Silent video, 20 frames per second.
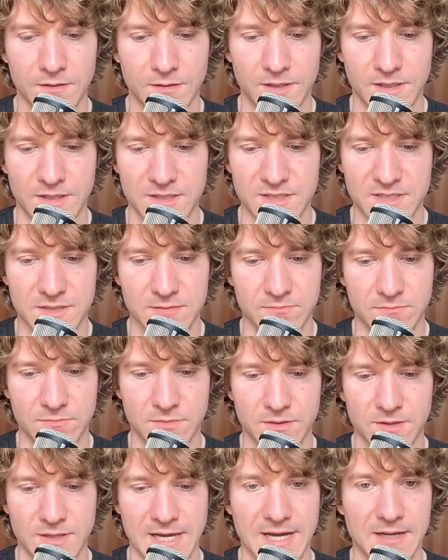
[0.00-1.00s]
Is
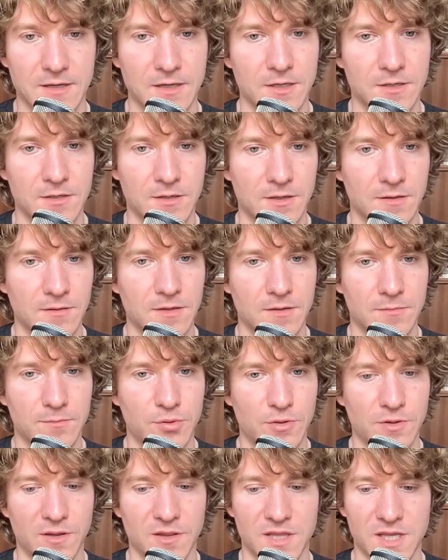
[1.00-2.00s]
that, an
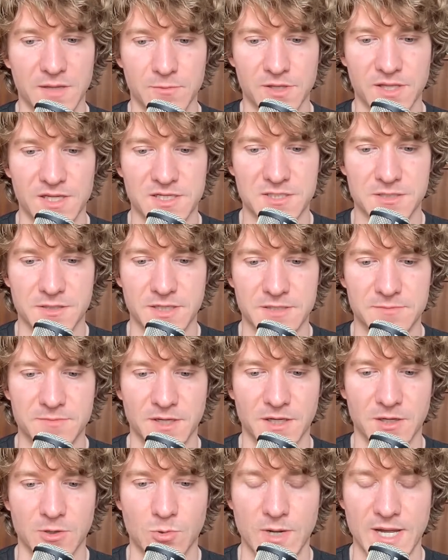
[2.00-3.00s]
important thing with history is
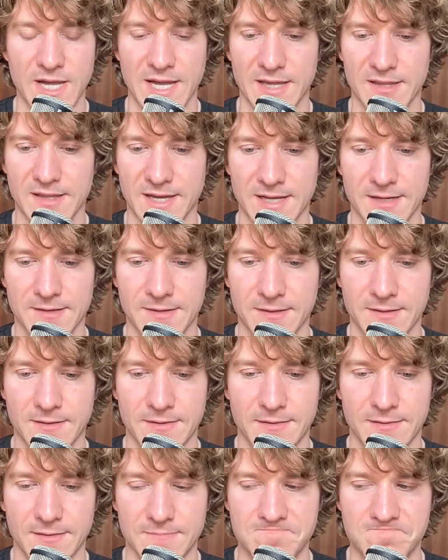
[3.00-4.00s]
being aware that,
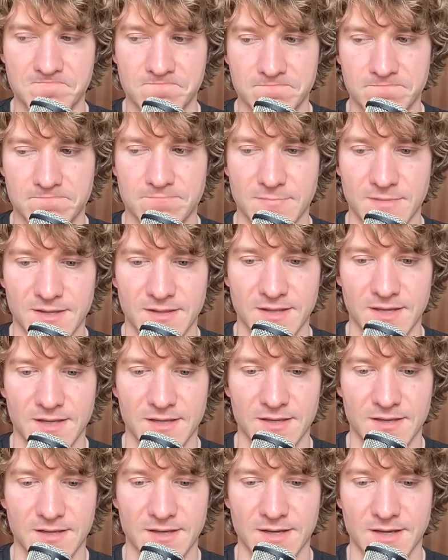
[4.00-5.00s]
I think,